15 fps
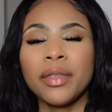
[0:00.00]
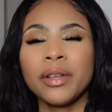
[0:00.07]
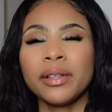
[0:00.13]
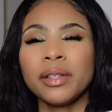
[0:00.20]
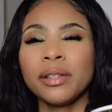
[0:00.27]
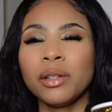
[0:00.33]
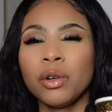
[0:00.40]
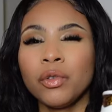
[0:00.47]
the
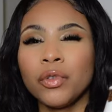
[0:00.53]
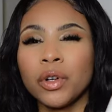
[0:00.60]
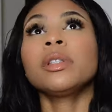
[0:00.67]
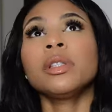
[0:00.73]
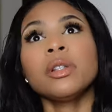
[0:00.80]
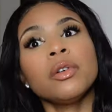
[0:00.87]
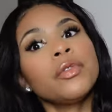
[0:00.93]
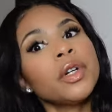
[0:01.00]
silver
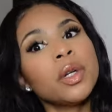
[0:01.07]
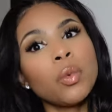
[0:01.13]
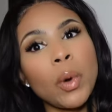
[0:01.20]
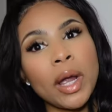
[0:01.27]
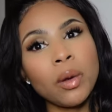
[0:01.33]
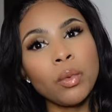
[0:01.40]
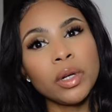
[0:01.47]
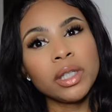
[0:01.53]
silver and
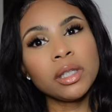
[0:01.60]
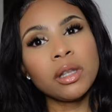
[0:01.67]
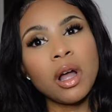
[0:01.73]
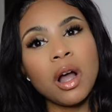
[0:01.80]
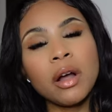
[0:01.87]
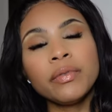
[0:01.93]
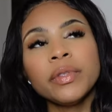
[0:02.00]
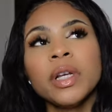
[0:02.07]
white ones
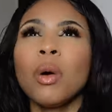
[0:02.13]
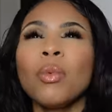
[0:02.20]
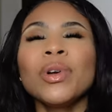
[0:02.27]
left,